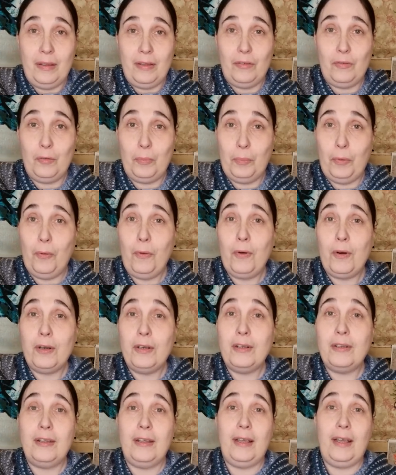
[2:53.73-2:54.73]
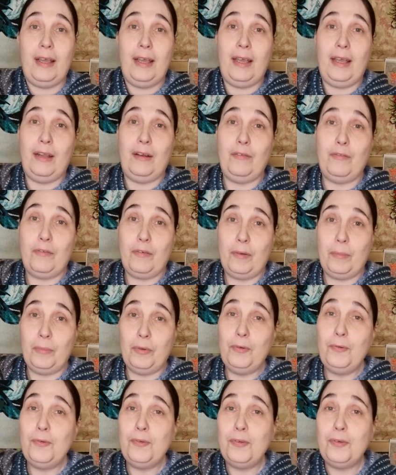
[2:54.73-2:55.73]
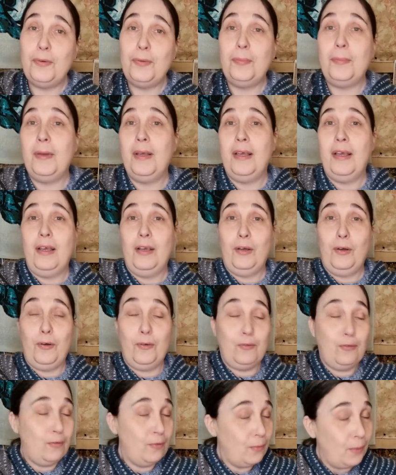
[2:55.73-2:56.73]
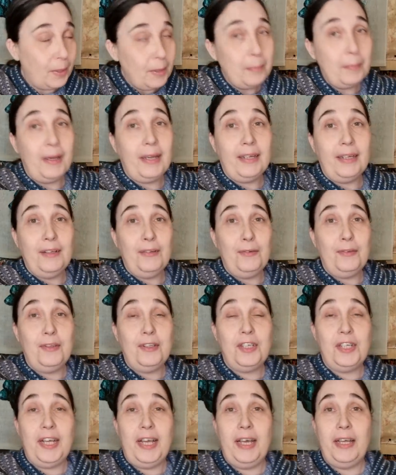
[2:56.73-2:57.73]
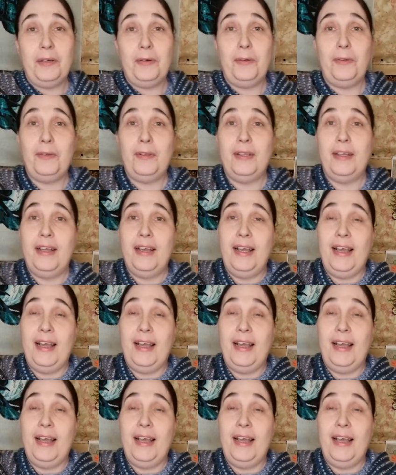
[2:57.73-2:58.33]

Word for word: support and from YouTube goes straight back into the channel